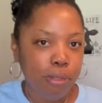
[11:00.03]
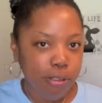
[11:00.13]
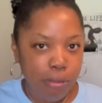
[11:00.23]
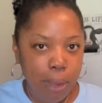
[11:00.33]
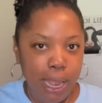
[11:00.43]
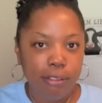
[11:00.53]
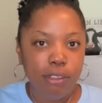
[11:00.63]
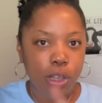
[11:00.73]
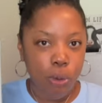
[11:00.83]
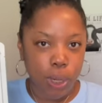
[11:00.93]
this mask, the
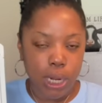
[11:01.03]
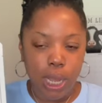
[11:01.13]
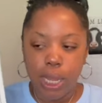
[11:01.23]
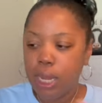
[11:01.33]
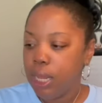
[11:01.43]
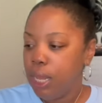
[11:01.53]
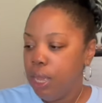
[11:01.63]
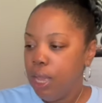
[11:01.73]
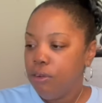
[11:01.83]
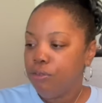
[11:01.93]
coconut,
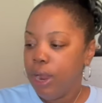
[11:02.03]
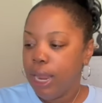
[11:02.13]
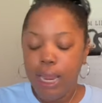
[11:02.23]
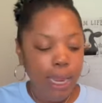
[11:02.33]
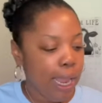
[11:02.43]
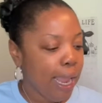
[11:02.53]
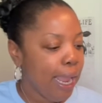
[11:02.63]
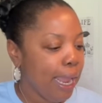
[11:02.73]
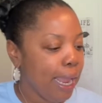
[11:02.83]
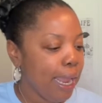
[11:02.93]
right?
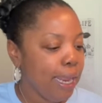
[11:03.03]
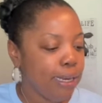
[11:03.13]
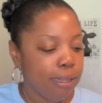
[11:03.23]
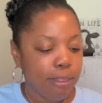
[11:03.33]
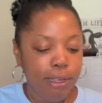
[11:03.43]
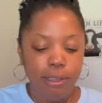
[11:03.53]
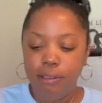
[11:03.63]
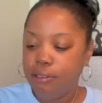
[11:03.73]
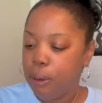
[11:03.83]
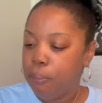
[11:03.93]
And
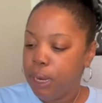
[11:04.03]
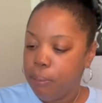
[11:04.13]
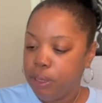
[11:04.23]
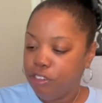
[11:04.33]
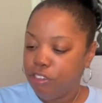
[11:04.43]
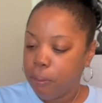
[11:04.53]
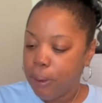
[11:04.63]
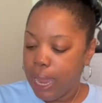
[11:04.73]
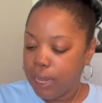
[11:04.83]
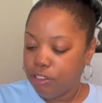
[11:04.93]
these blemish
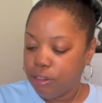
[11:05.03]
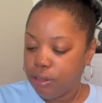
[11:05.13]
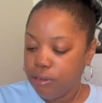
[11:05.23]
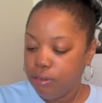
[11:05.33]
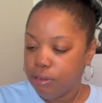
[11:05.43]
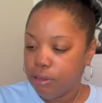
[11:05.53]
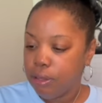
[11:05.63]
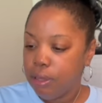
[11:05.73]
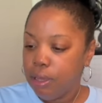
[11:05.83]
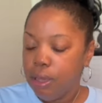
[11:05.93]
patches
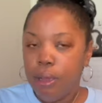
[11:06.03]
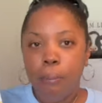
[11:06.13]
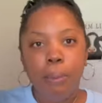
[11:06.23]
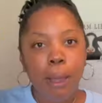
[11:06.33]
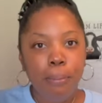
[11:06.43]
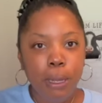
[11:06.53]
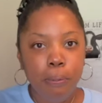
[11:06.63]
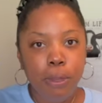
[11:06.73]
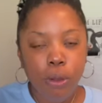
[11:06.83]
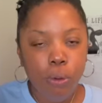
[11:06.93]
by Be
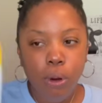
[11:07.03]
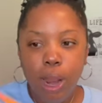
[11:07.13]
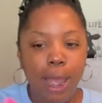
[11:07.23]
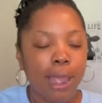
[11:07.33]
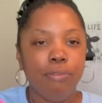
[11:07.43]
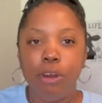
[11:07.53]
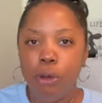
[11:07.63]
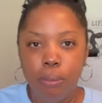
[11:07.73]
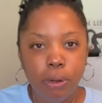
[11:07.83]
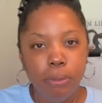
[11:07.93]
Pure. I haven't
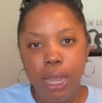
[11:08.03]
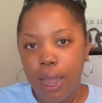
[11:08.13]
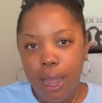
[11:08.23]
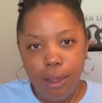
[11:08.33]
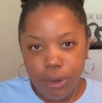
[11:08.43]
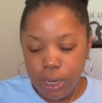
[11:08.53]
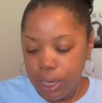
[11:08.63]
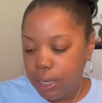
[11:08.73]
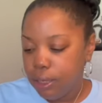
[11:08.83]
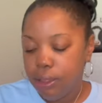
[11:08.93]
opened them yet. I haven't
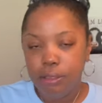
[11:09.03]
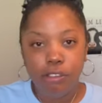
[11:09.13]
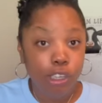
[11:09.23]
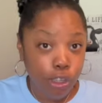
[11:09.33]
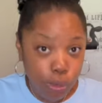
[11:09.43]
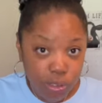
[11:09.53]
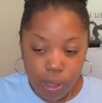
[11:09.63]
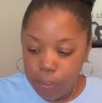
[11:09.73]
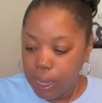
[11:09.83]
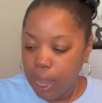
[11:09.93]
needed to use
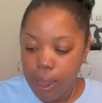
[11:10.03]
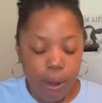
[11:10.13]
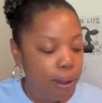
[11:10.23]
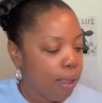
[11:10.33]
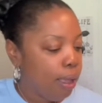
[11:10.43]
them yet.